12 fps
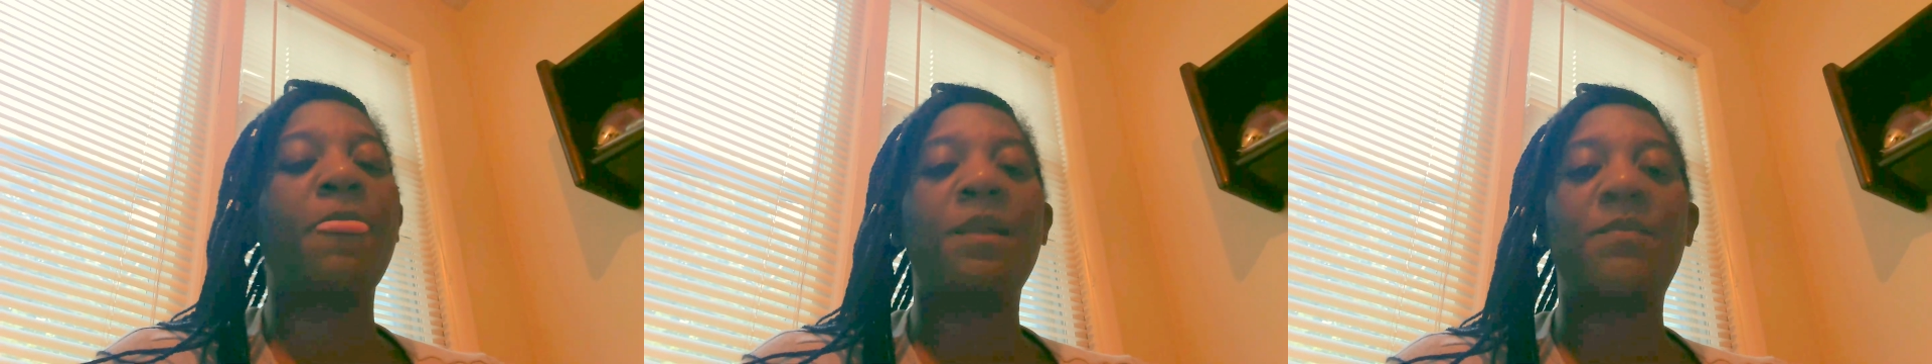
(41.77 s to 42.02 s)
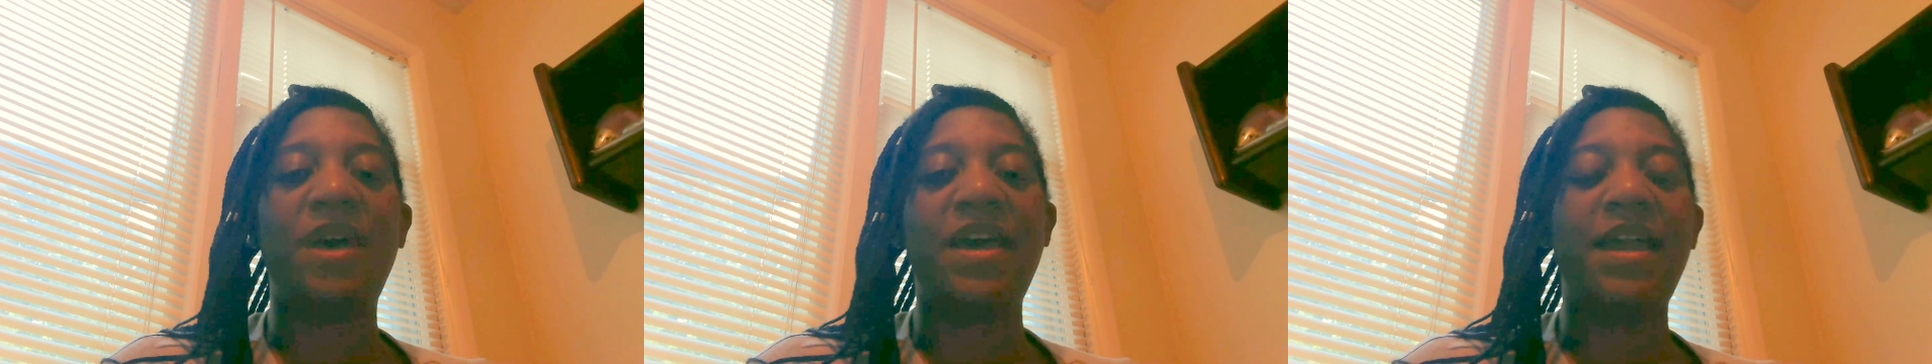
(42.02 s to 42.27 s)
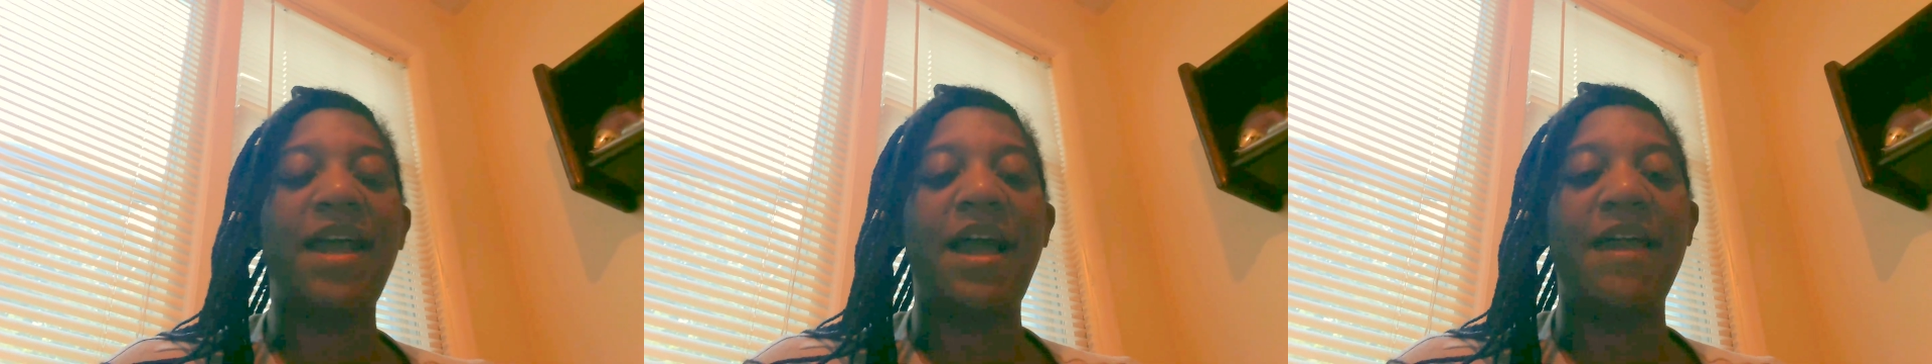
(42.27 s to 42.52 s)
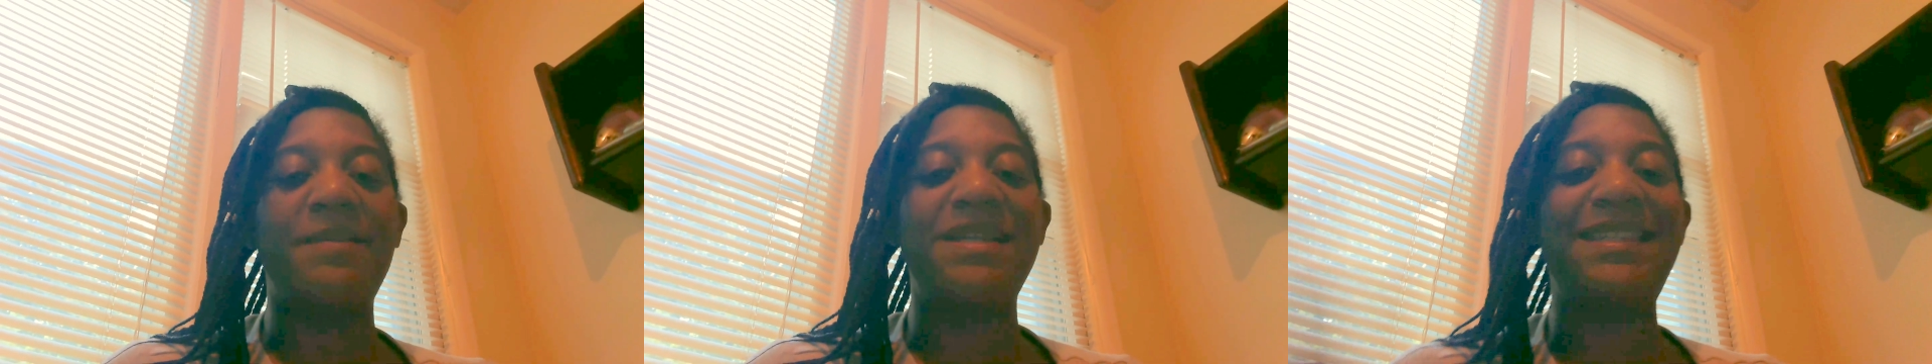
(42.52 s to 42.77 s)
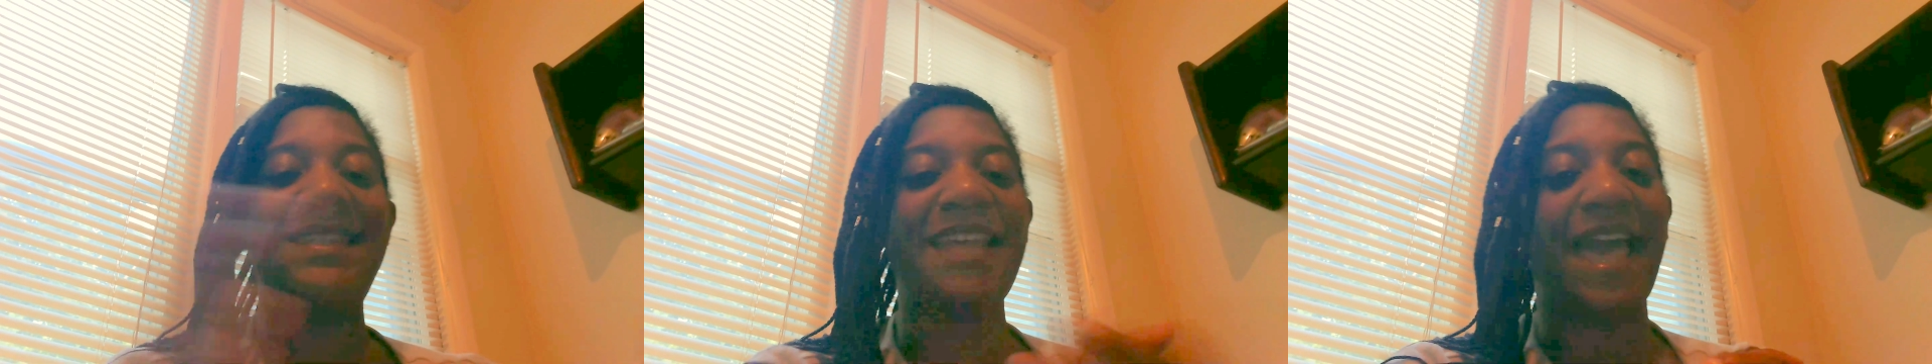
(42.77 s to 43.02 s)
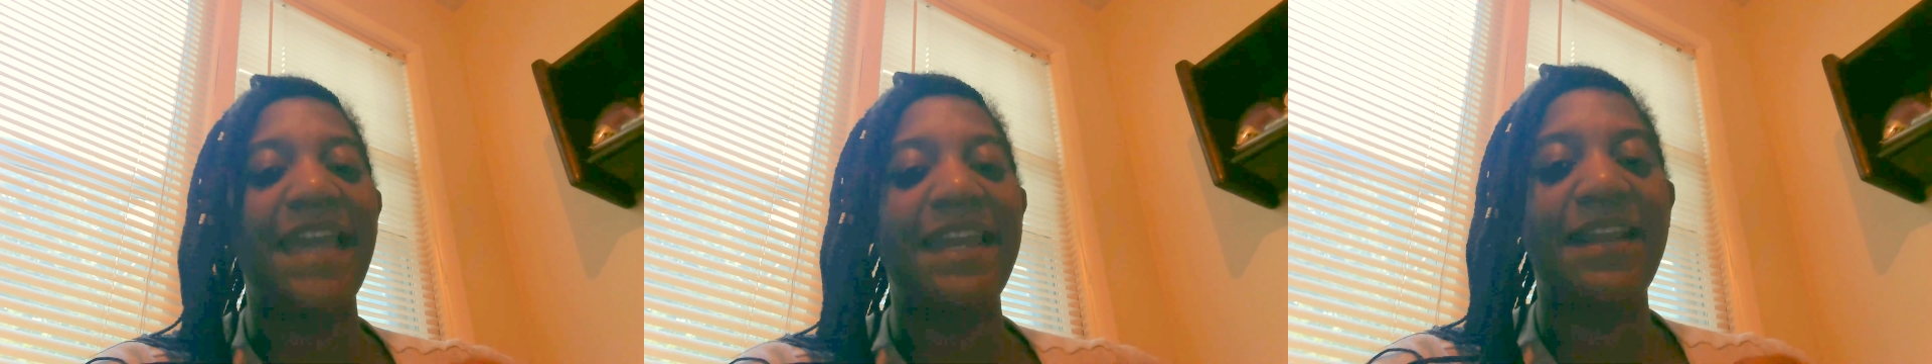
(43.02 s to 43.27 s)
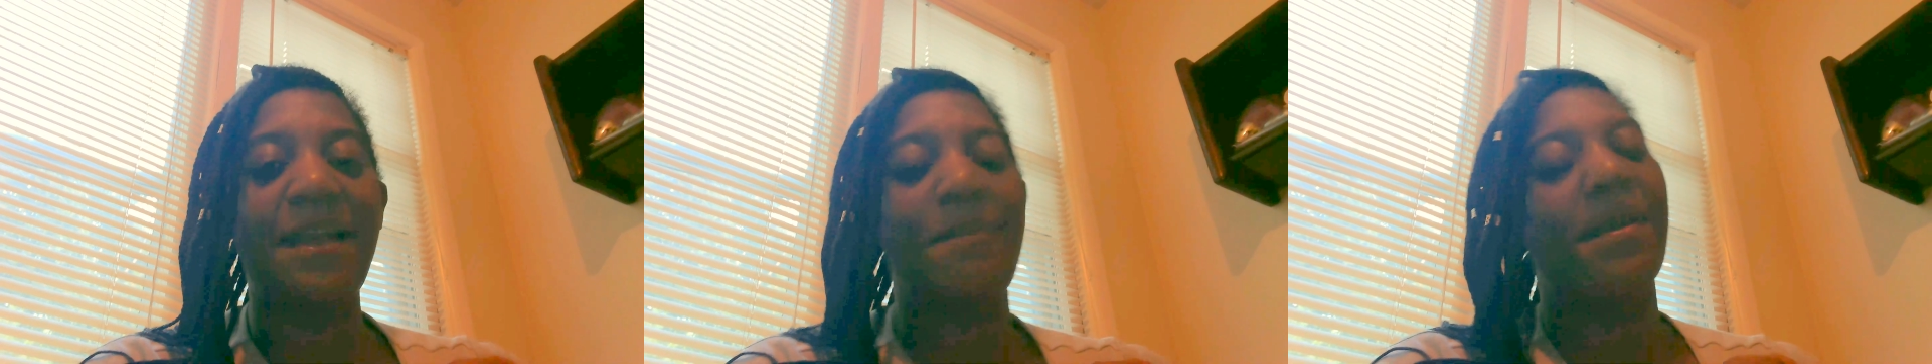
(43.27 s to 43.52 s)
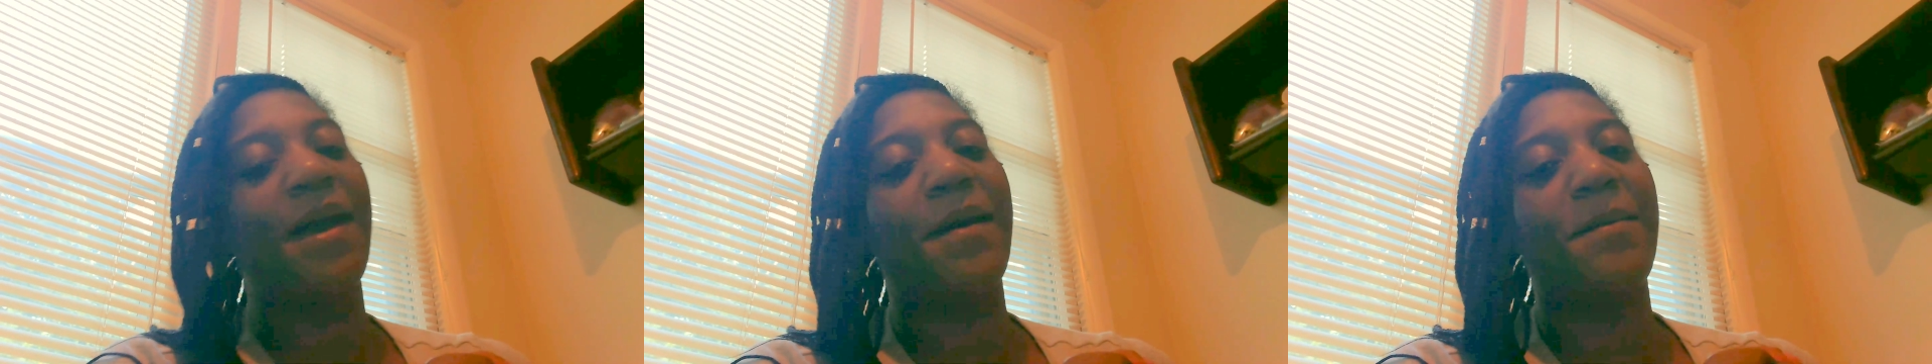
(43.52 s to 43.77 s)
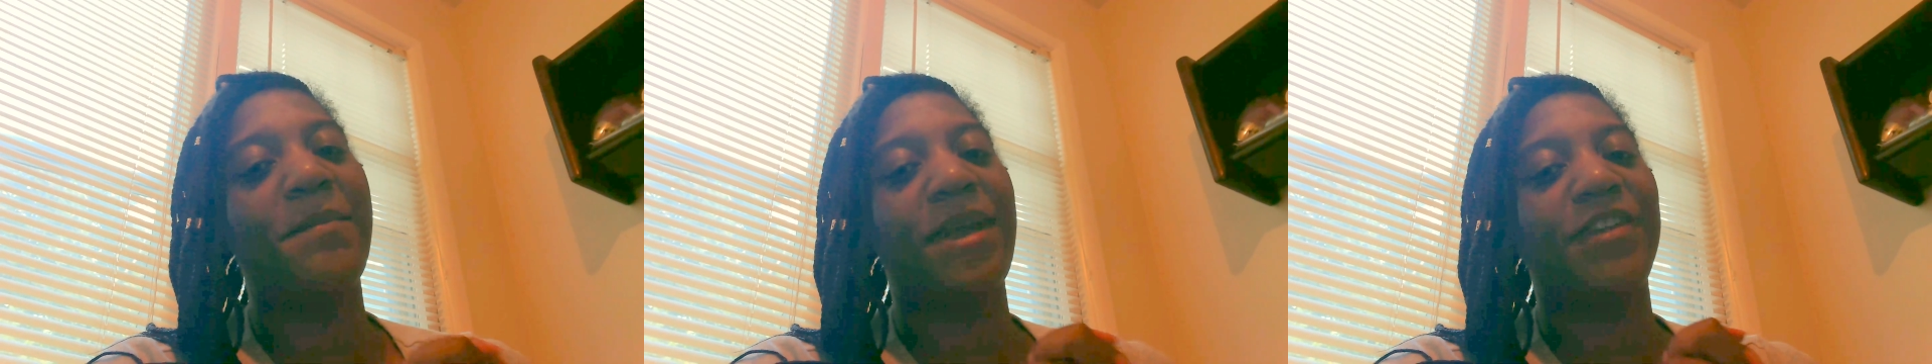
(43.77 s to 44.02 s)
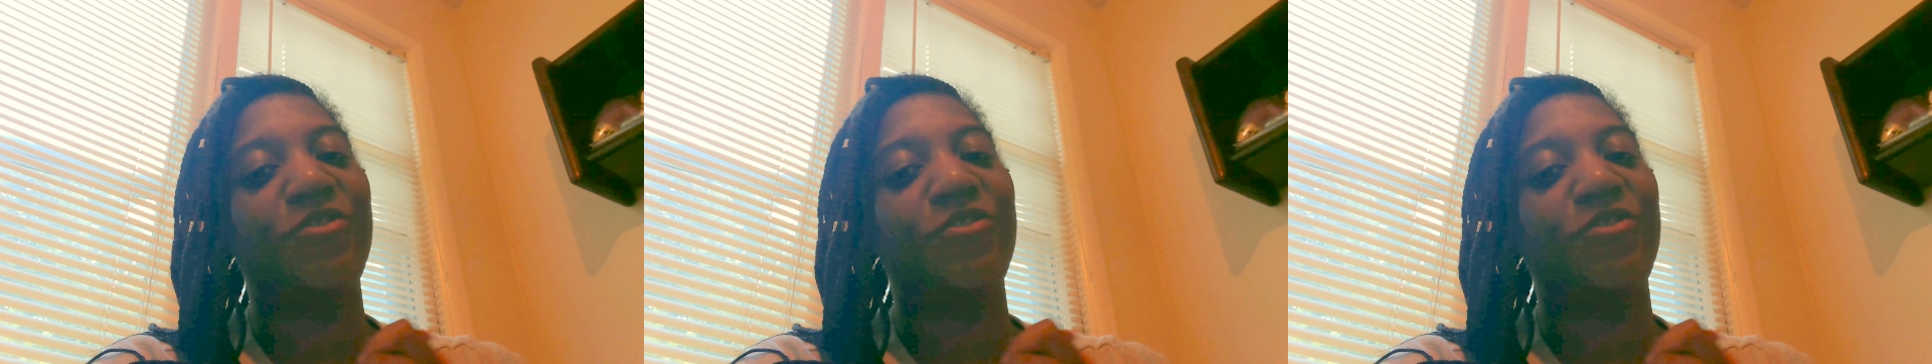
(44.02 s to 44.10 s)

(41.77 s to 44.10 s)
But I'm excited about my